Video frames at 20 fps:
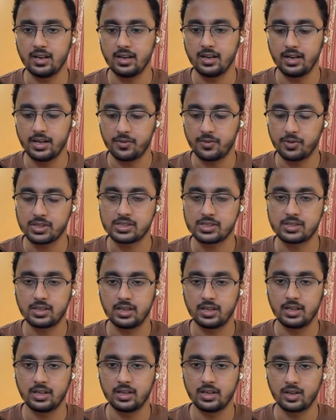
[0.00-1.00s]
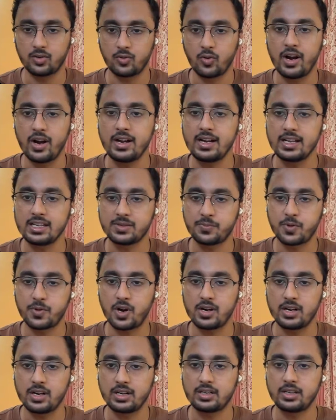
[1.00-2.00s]
it was coined as
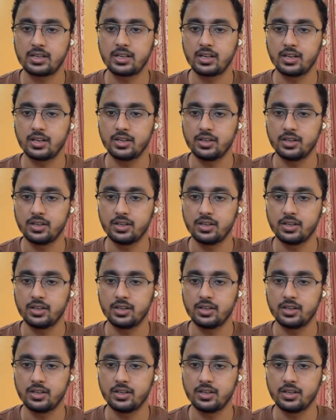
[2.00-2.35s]
product.